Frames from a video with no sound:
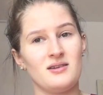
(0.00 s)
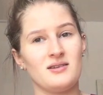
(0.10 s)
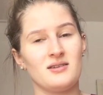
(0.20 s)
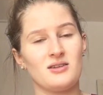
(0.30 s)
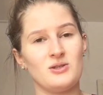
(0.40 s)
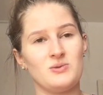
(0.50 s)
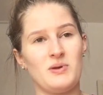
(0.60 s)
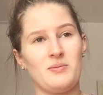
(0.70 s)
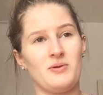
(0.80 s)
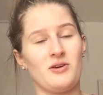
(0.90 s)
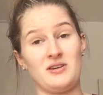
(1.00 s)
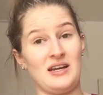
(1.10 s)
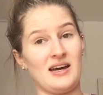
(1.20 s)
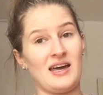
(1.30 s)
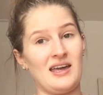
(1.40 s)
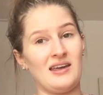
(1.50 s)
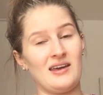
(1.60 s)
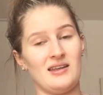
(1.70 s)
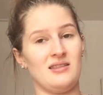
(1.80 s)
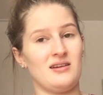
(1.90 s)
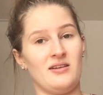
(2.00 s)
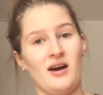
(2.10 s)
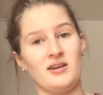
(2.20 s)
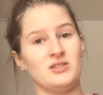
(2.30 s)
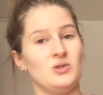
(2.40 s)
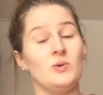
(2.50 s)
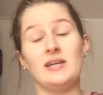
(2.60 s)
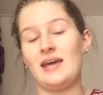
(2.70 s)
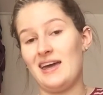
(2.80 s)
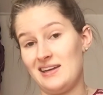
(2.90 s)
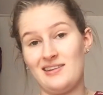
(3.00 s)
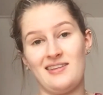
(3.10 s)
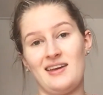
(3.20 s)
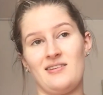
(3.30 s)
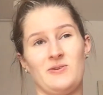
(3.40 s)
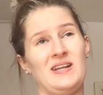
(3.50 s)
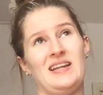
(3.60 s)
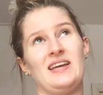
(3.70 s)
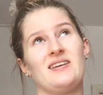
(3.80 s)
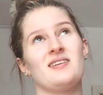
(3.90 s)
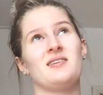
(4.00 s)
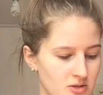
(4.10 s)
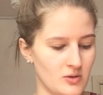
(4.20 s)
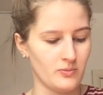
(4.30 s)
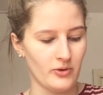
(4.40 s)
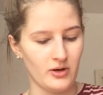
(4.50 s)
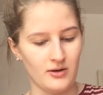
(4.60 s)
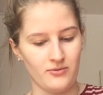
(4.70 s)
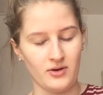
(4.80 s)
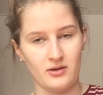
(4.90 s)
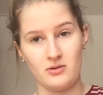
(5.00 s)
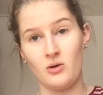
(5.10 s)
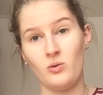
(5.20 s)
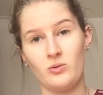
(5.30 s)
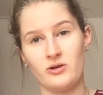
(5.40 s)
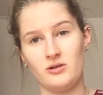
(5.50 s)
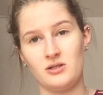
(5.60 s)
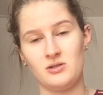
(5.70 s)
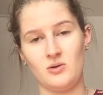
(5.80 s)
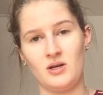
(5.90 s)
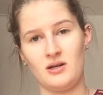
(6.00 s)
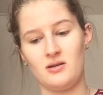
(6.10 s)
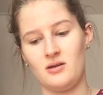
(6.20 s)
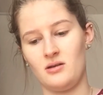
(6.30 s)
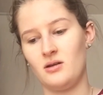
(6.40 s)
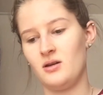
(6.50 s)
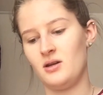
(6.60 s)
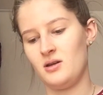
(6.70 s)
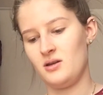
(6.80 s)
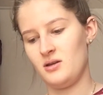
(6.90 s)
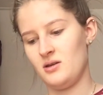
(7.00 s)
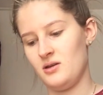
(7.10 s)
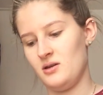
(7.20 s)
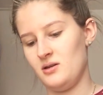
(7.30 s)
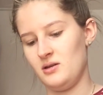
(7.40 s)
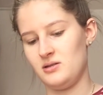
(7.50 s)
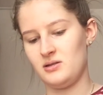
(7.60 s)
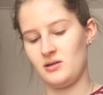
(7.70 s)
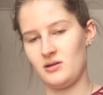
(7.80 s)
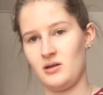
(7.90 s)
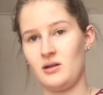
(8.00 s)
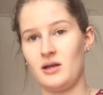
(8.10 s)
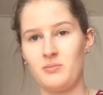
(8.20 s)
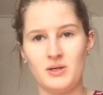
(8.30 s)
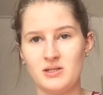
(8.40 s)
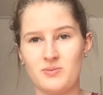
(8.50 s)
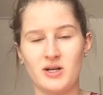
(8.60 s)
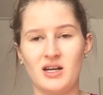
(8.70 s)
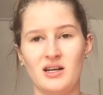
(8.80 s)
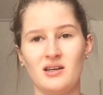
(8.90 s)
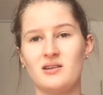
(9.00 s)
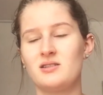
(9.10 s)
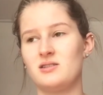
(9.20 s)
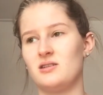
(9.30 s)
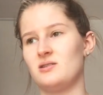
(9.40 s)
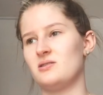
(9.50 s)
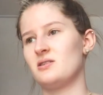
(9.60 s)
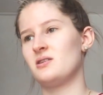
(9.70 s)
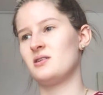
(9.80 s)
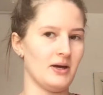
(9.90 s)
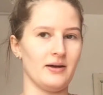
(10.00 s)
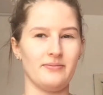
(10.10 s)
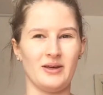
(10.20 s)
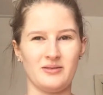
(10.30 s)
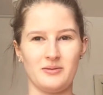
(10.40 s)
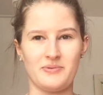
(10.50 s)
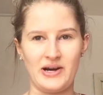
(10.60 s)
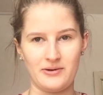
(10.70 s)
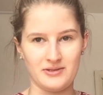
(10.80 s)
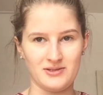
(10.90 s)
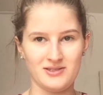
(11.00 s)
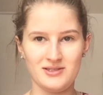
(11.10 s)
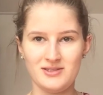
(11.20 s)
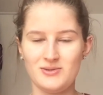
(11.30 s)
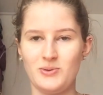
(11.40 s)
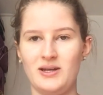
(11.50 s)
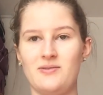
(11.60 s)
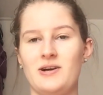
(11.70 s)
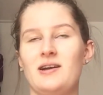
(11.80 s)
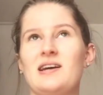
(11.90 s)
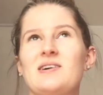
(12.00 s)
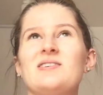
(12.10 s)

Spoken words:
Because people are dying and they're not doing anything, really. There's no point if not the whole world is doing it, then it's still gonna, like, be spreading. So, I'm not the proudest Swede right now.